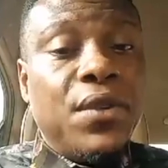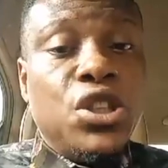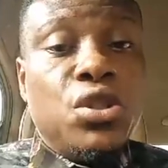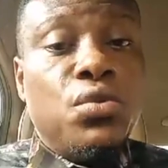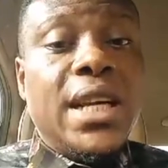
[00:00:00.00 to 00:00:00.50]

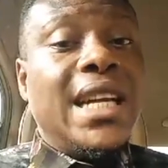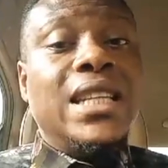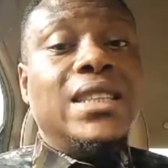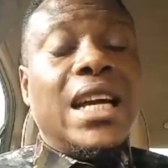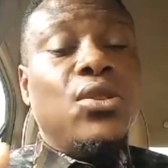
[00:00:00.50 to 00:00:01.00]
children
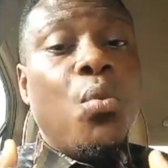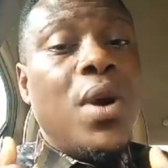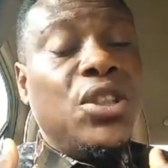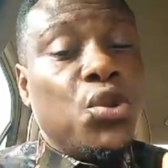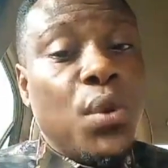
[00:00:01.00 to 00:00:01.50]
and they are not
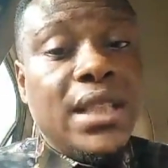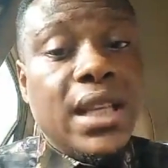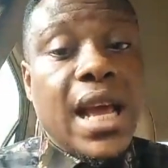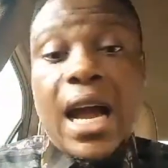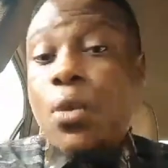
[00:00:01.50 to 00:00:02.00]
well trained
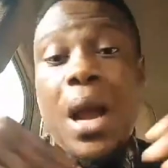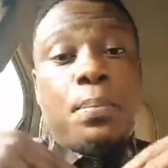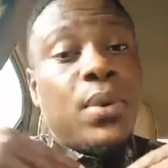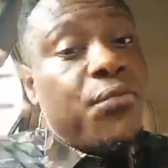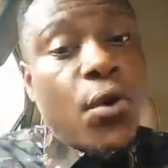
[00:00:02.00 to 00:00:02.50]
and we are
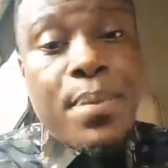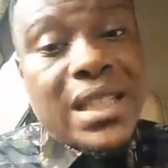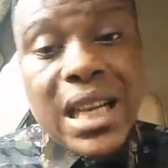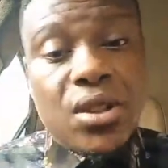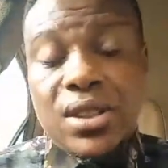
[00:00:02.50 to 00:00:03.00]
praying for a
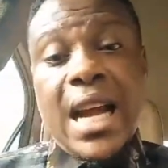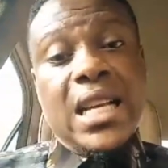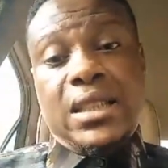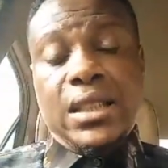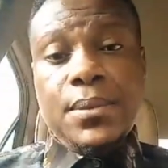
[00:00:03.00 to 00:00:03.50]
better society.